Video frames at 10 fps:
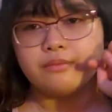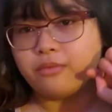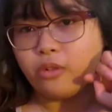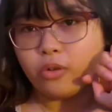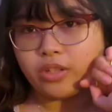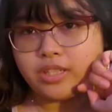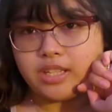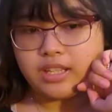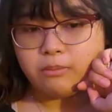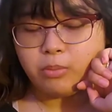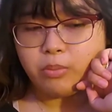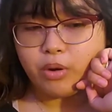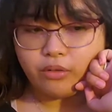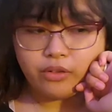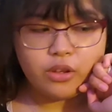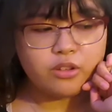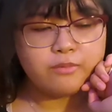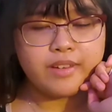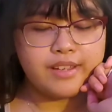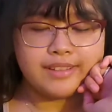for the perfume,
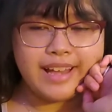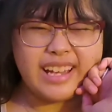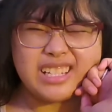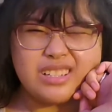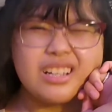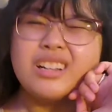it lasts,